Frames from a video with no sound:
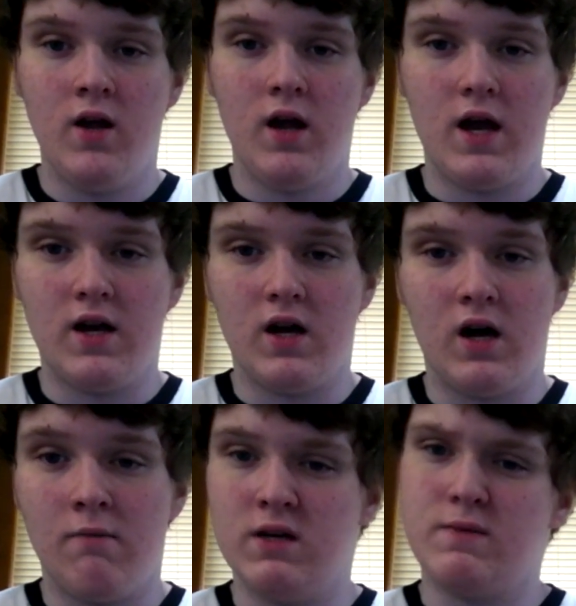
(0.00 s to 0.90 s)
And
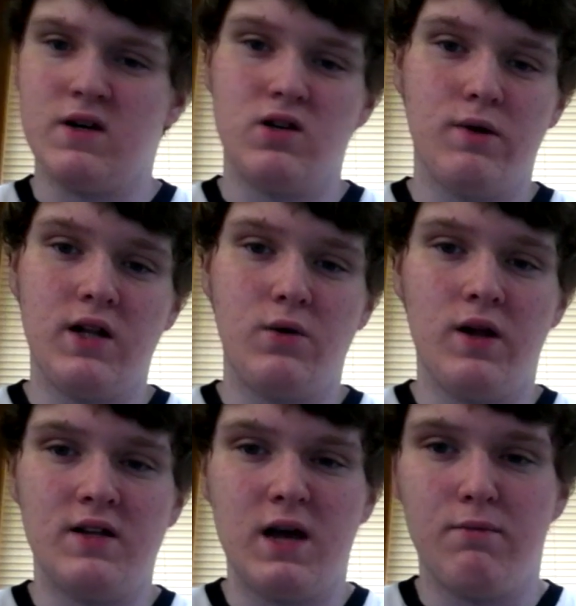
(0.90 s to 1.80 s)
especially when I do
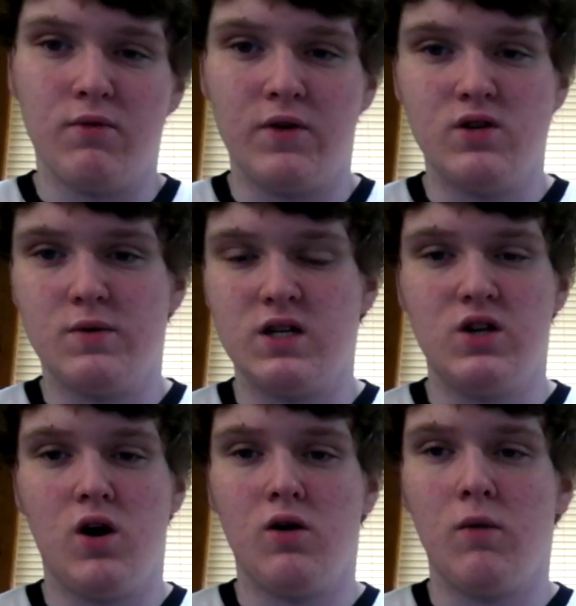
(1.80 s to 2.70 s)
in-depth reviews, because, you
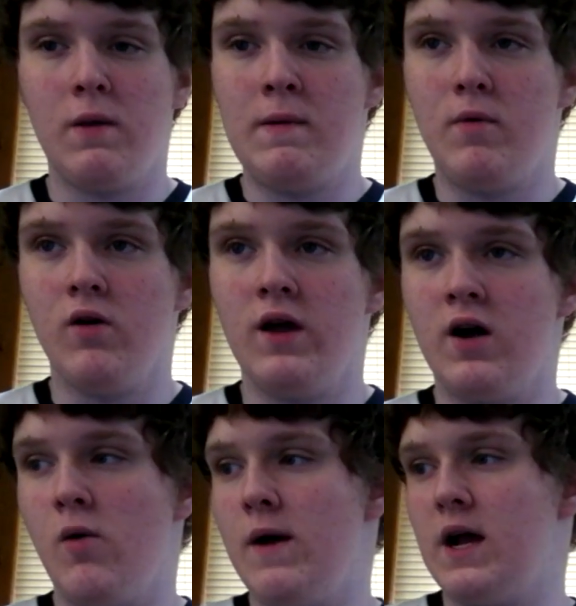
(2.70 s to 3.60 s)
know, normally people are like,
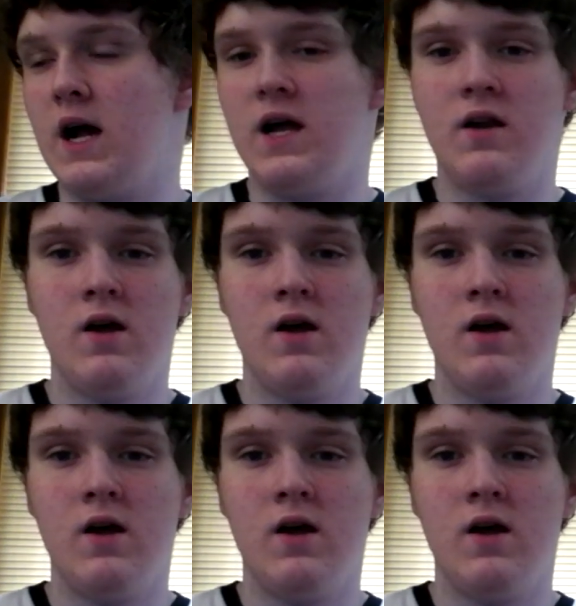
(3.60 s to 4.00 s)
oh my god,